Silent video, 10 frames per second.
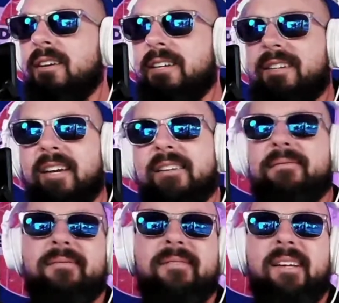Starlit
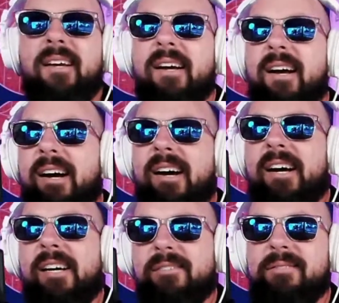Tint.
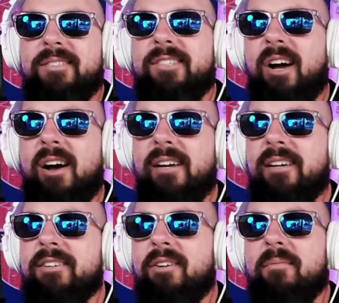
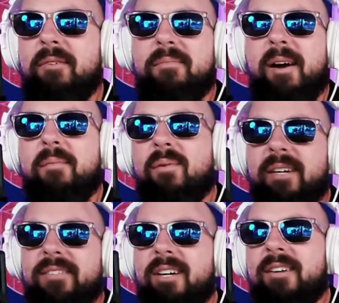John Turnbull, my
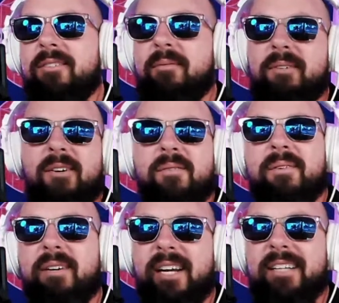boy, John Turnbull,
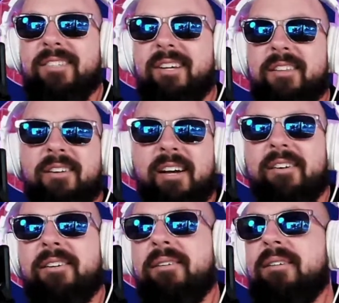over in Southern
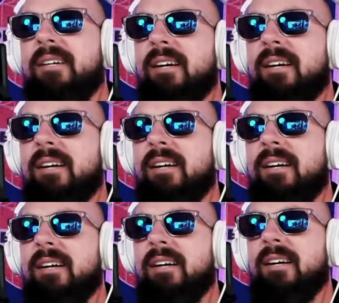Idaho.
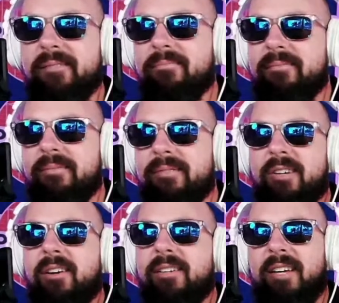
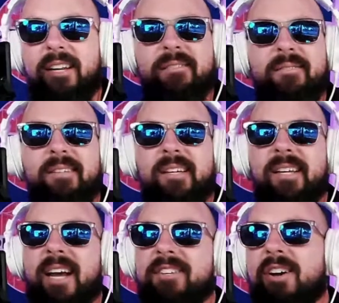Starlit Tint.
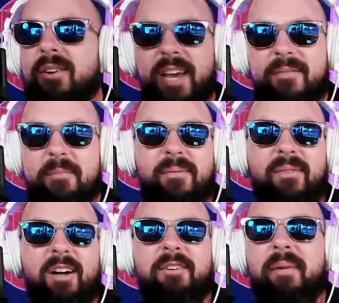You guys, go give him
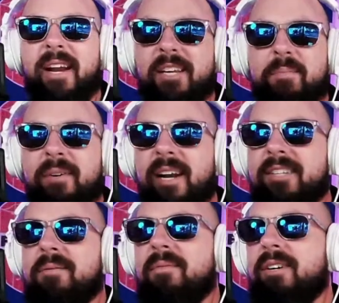a follow, man. He's
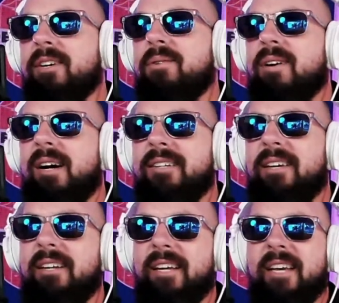putting out some really cool
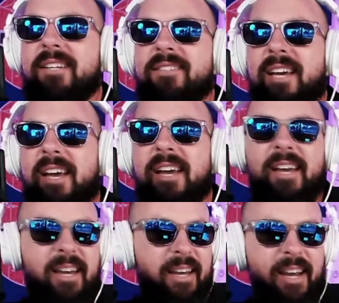content. He is
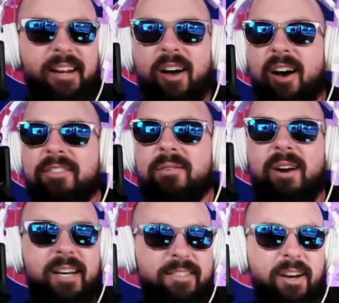an
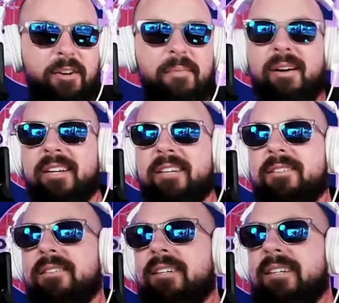authorized Autobahn
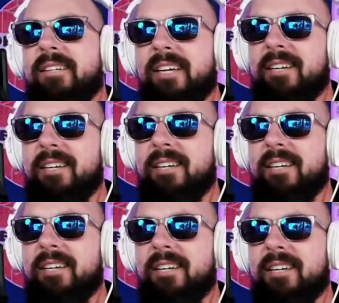dealer. He is
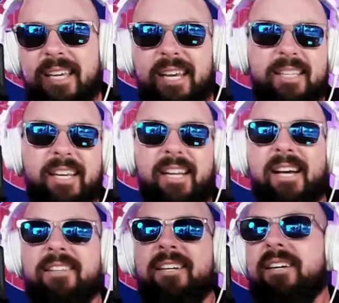absolutely killing
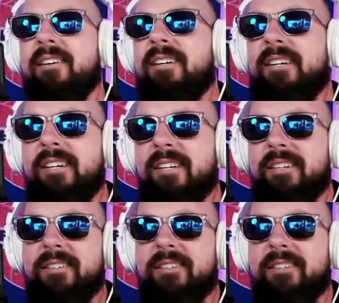it out there.